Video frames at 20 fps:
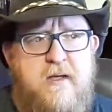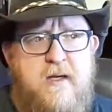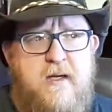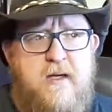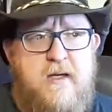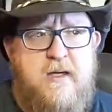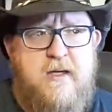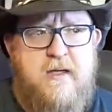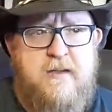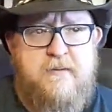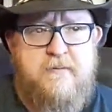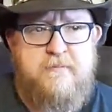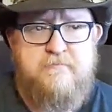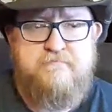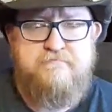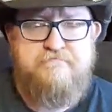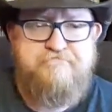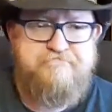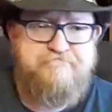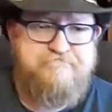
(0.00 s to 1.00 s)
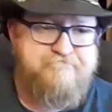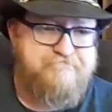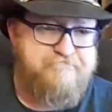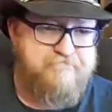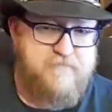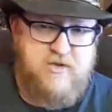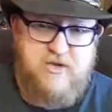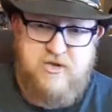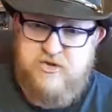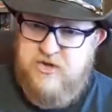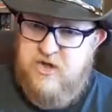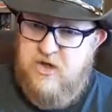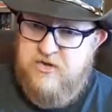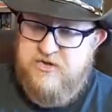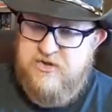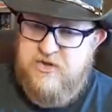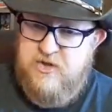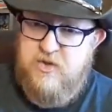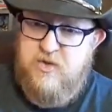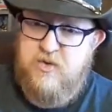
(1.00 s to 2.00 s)
Um, there's
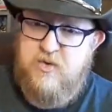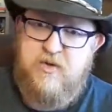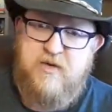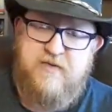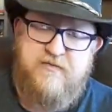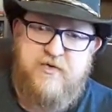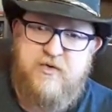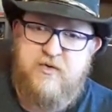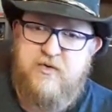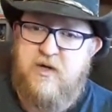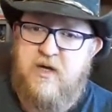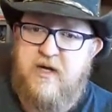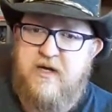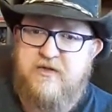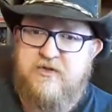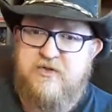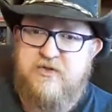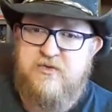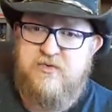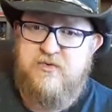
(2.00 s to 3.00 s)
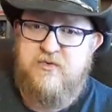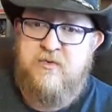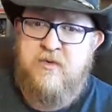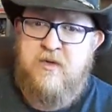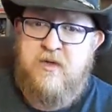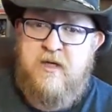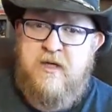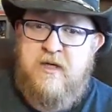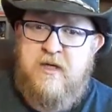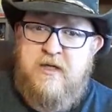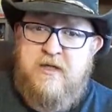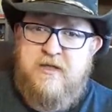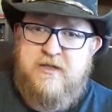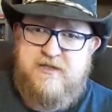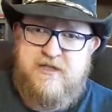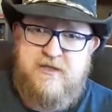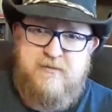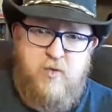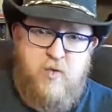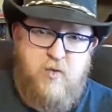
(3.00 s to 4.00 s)
also, if you'd like to
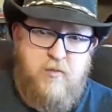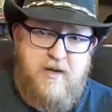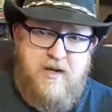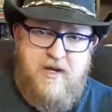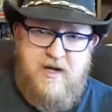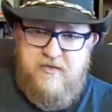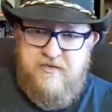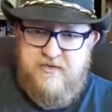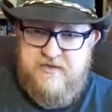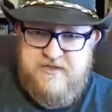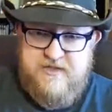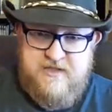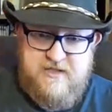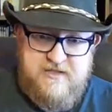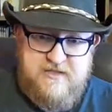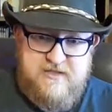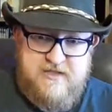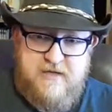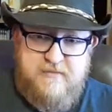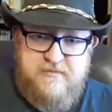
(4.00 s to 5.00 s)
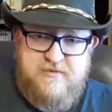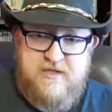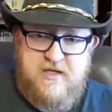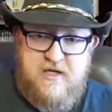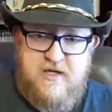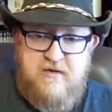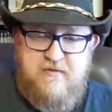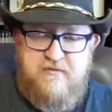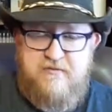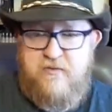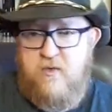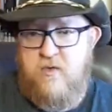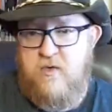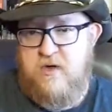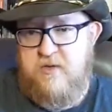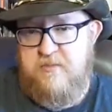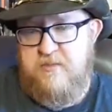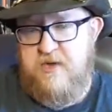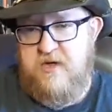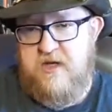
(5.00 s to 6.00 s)
see more behind the scenes type stuff or
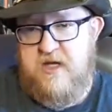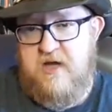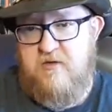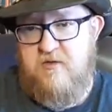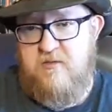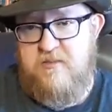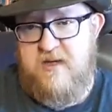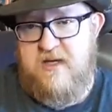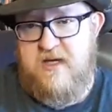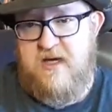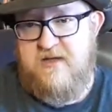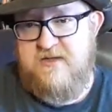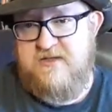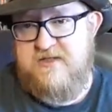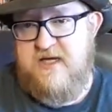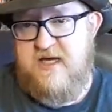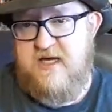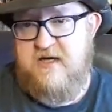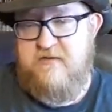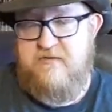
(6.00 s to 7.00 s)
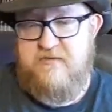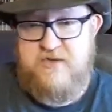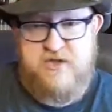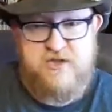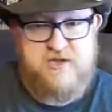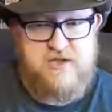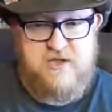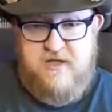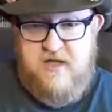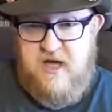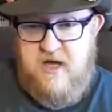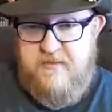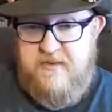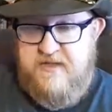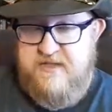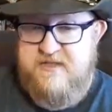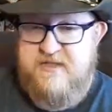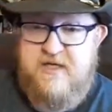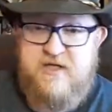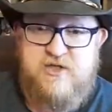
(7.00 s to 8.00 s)
communicate with me outside of just the
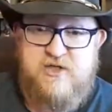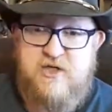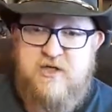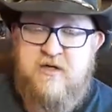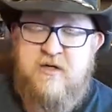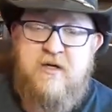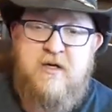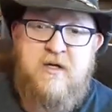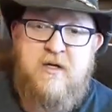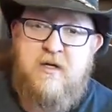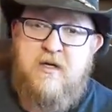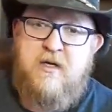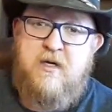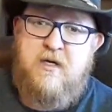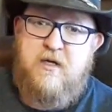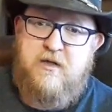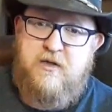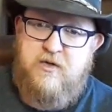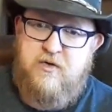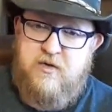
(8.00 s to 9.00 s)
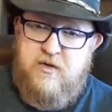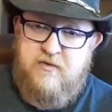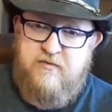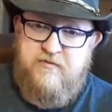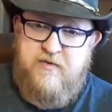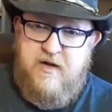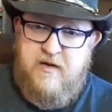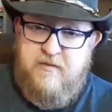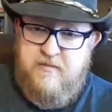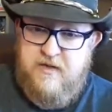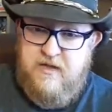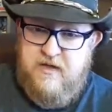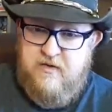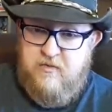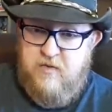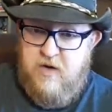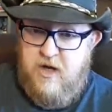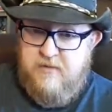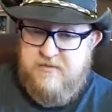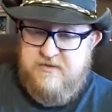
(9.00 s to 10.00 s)
comment section, you can find me
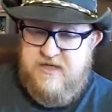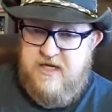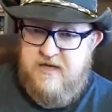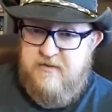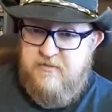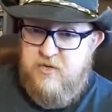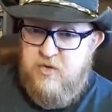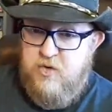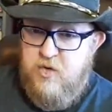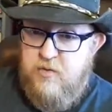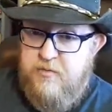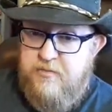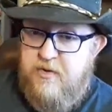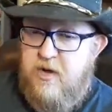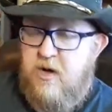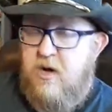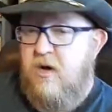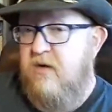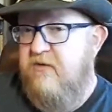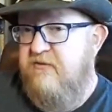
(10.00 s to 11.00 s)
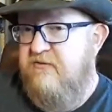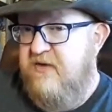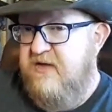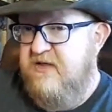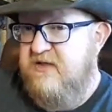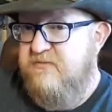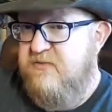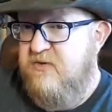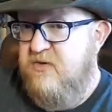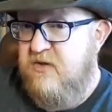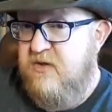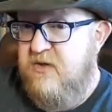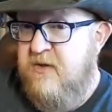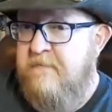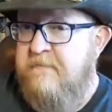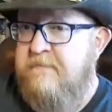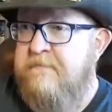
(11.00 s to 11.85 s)
at Rob's Game Group on Facebook.